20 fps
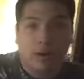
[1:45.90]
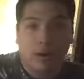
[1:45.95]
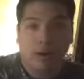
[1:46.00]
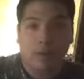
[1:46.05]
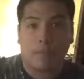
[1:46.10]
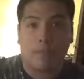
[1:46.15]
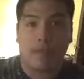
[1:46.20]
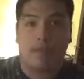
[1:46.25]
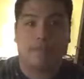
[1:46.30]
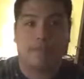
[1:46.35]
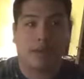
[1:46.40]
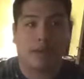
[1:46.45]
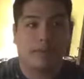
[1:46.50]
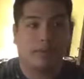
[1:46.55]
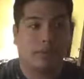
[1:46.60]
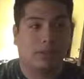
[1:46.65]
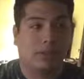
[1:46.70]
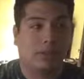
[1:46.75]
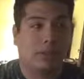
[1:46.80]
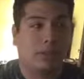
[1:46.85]
part of my
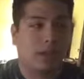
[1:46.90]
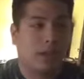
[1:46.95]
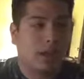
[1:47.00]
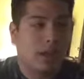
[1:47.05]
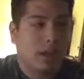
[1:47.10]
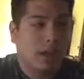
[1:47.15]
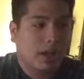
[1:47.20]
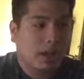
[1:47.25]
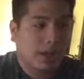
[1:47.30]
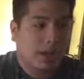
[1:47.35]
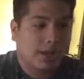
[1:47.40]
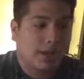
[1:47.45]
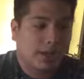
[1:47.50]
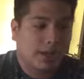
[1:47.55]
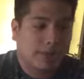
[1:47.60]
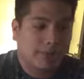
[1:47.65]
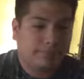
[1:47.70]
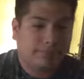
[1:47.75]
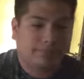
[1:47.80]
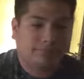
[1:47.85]
family.
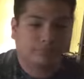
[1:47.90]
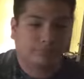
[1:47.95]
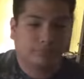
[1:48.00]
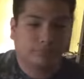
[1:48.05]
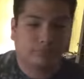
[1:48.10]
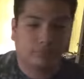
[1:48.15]
Um,